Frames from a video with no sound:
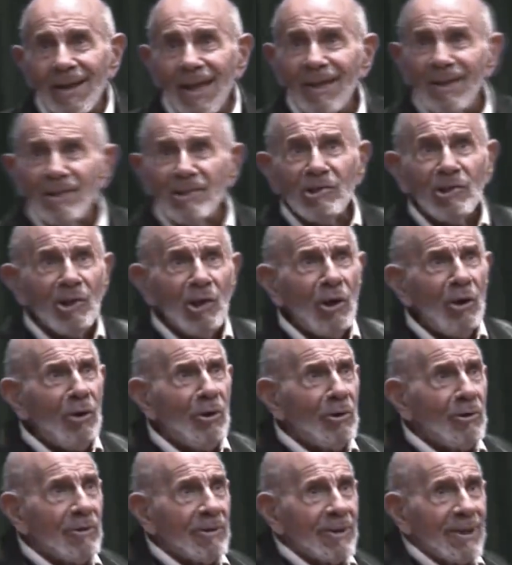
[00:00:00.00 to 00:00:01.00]
That is
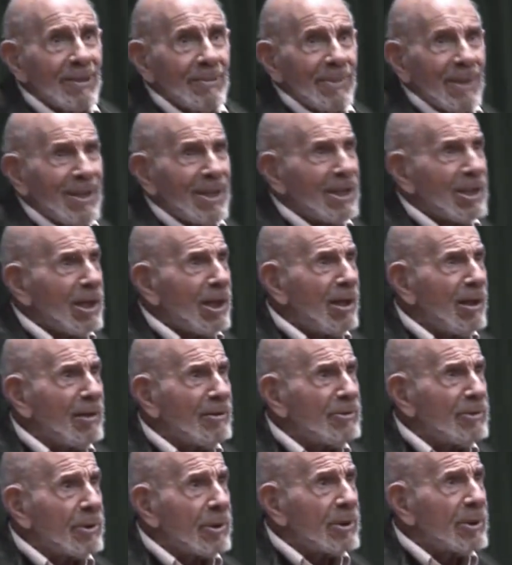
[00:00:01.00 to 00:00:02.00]
learned in the
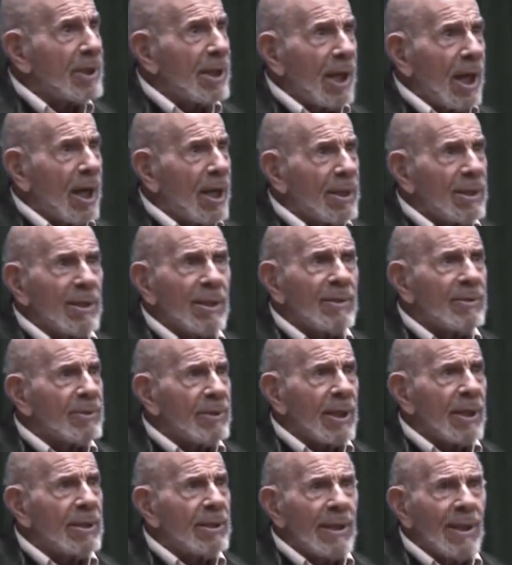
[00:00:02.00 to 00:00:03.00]
culture. In the
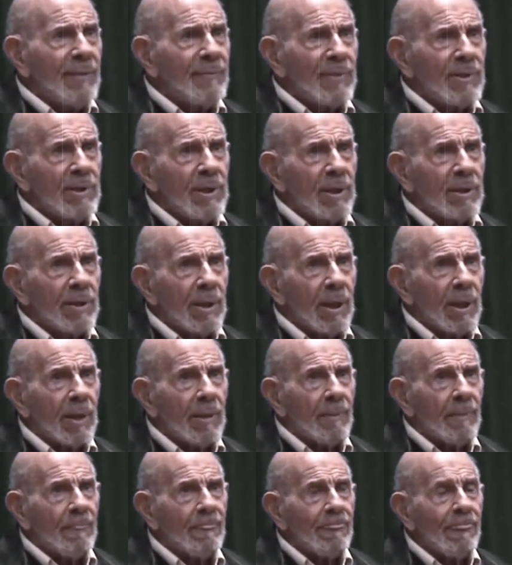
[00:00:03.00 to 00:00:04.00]
islands, they never did
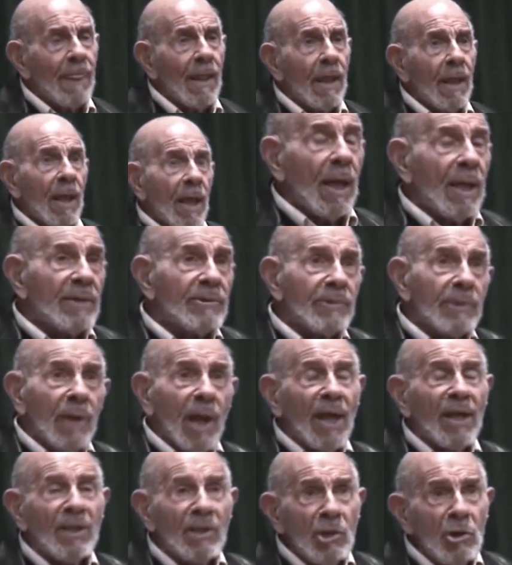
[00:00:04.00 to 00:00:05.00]
that. It's
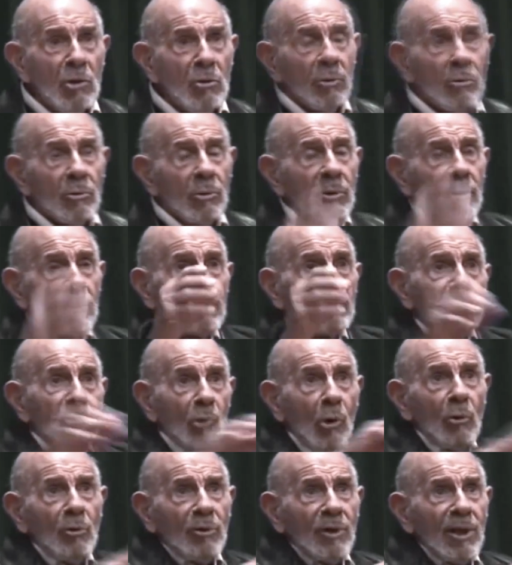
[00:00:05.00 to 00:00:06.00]
like you
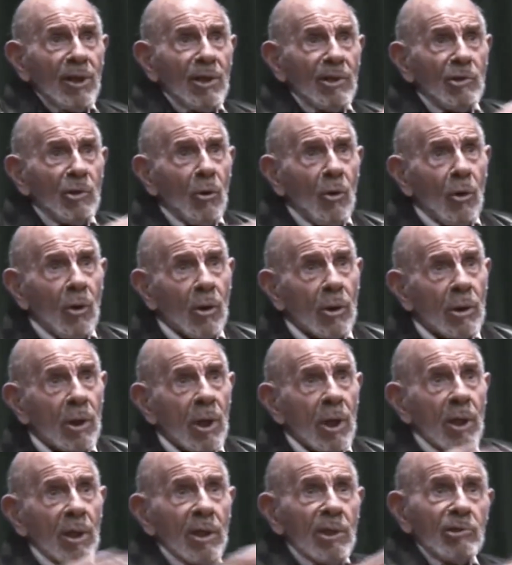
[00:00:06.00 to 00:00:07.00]
stroking a
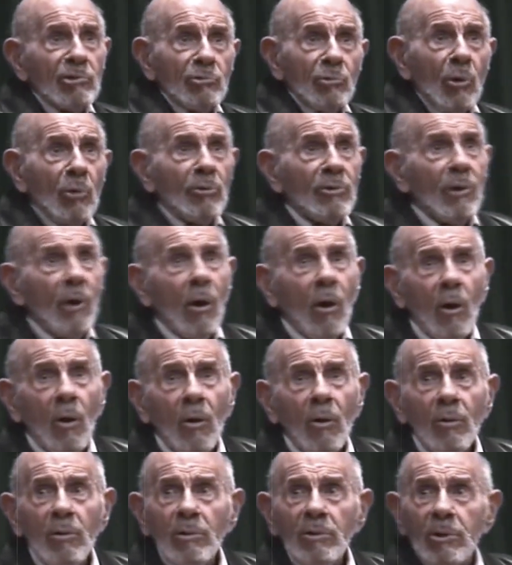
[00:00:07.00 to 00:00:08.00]
dog. You stroke the
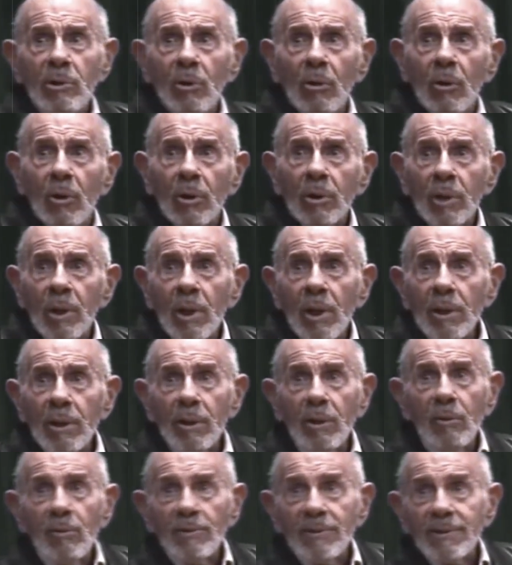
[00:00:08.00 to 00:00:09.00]
whole dog.
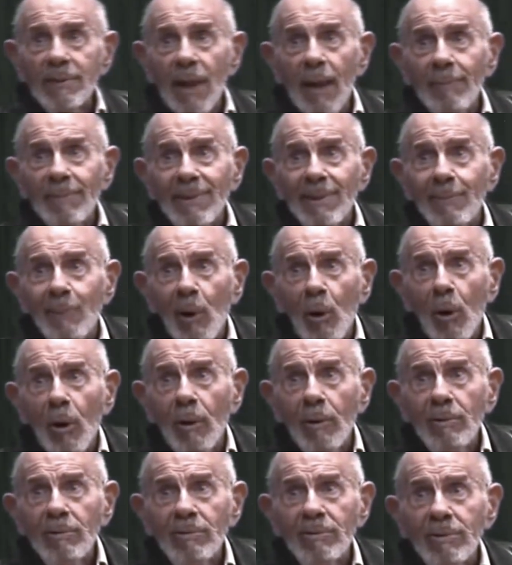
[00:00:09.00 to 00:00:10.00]
You don't stop at the
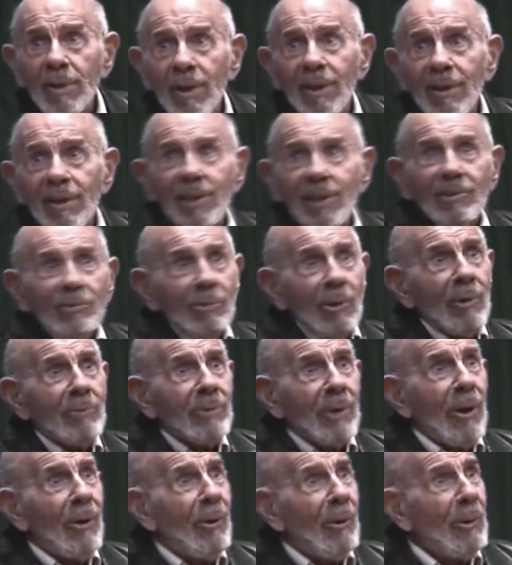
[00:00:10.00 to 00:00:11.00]
balls. You
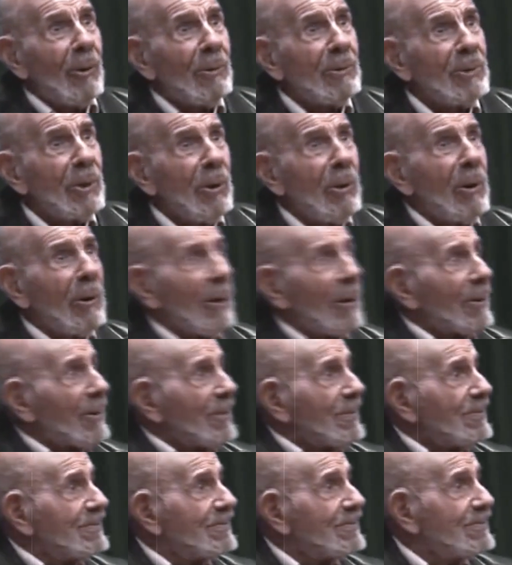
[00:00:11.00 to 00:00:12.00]
stroke the whole dog.
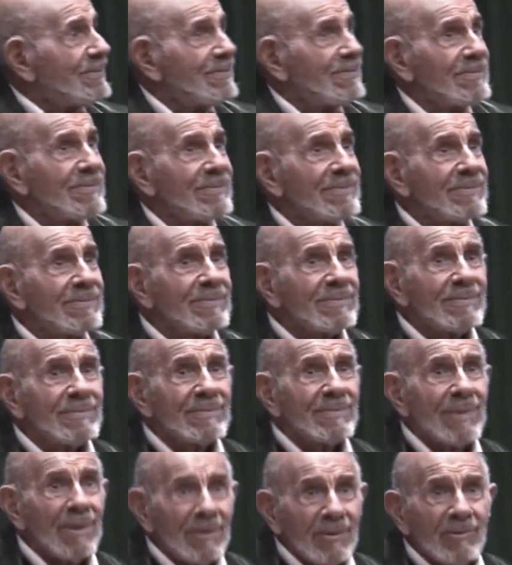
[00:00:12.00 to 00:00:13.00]

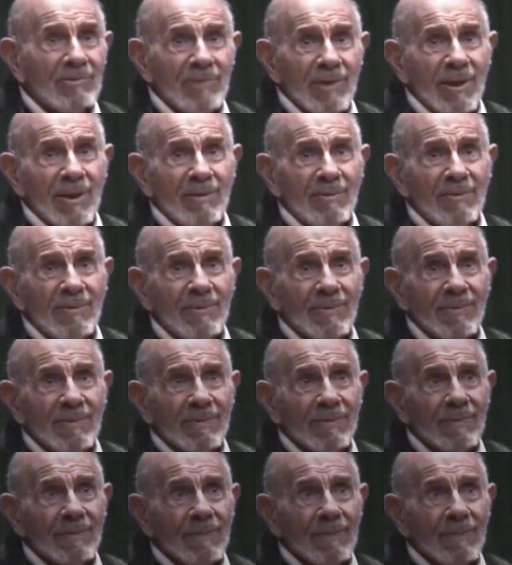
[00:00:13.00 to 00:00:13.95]
You understand?